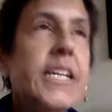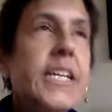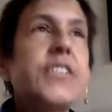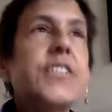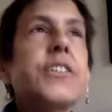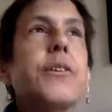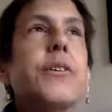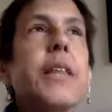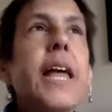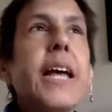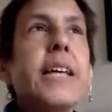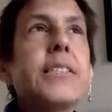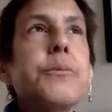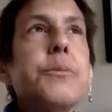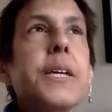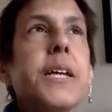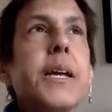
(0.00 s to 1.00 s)
So
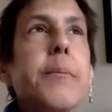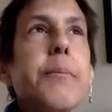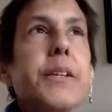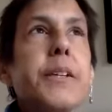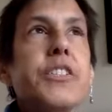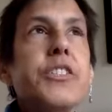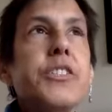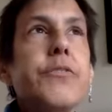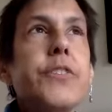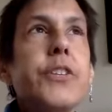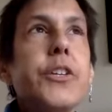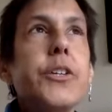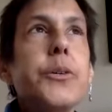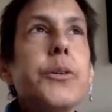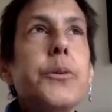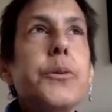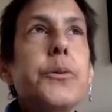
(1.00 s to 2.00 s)
last week, a bunch of
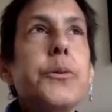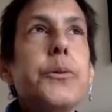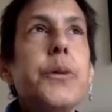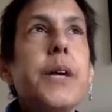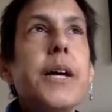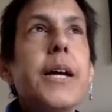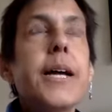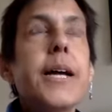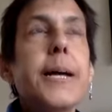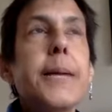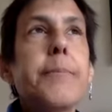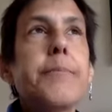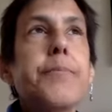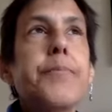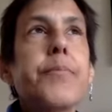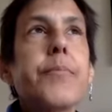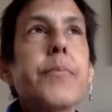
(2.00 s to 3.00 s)
you
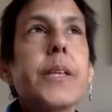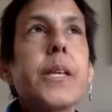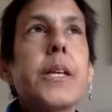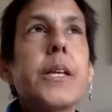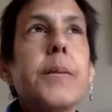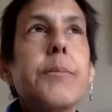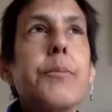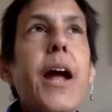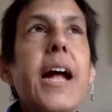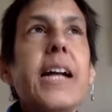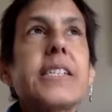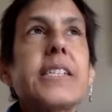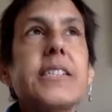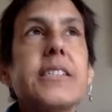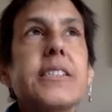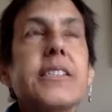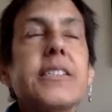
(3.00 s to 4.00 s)

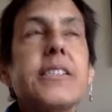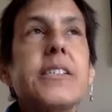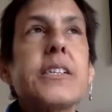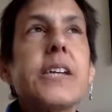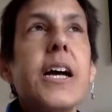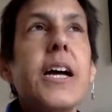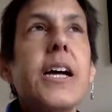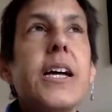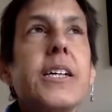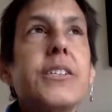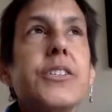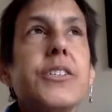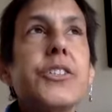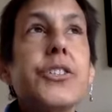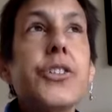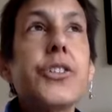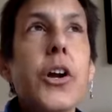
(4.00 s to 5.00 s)
practiced
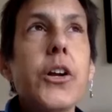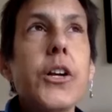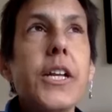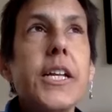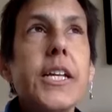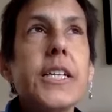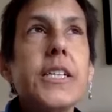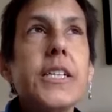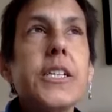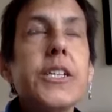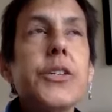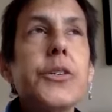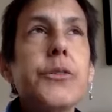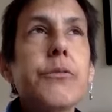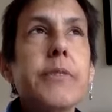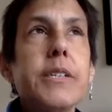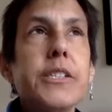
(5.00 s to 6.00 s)
starting
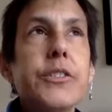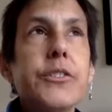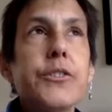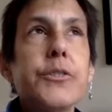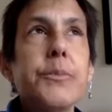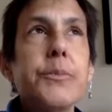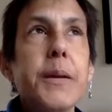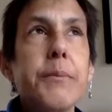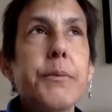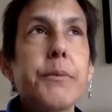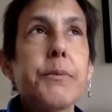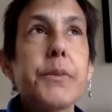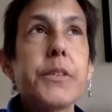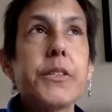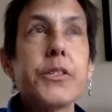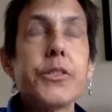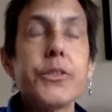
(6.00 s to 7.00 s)
your research paper
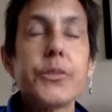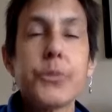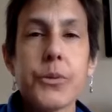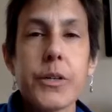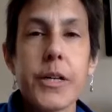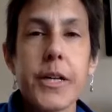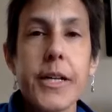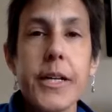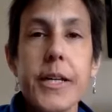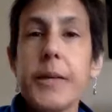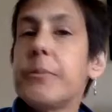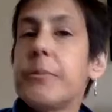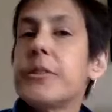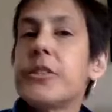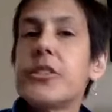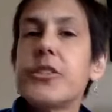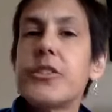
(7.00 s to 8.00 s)
with a story,
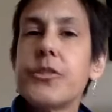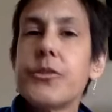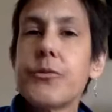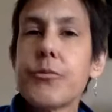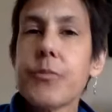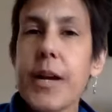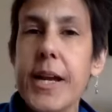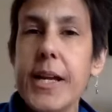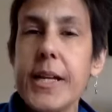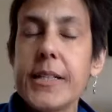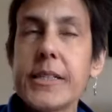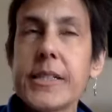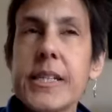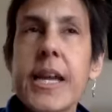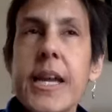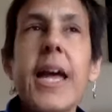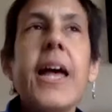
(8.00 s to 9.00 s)
which is
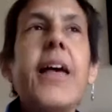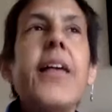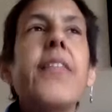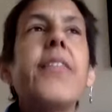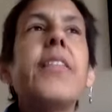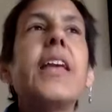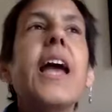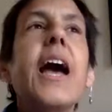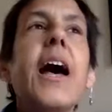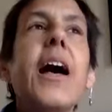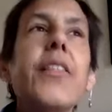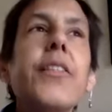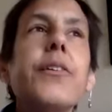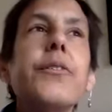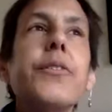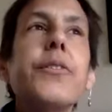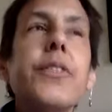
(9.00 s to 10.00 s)
great. The
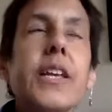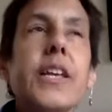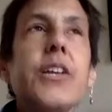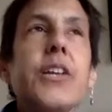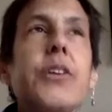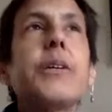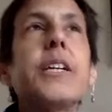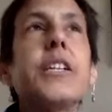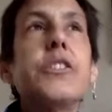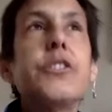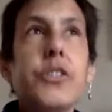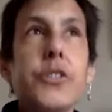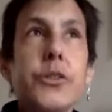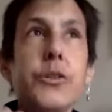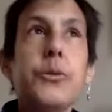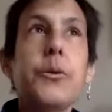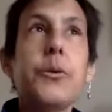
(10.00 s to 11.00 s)
other thing you can
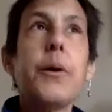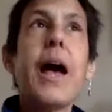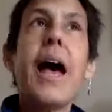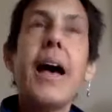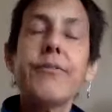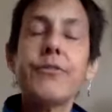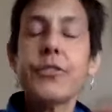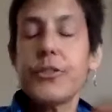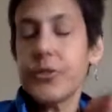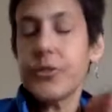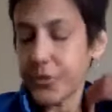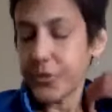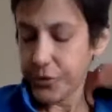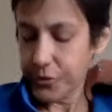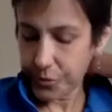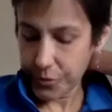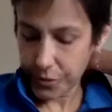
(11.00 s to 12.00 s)
do after your
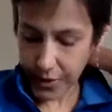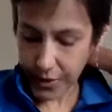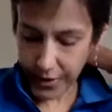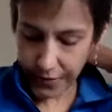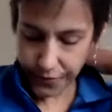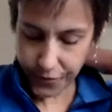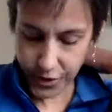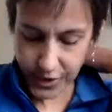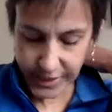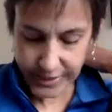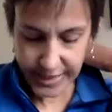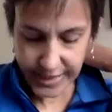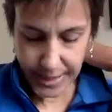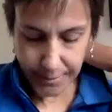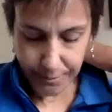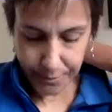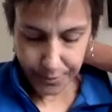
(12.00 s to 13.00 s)
story, for
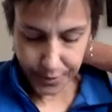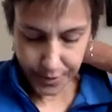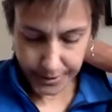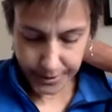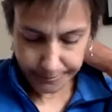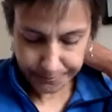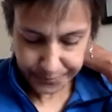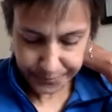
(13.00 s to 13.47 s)
example,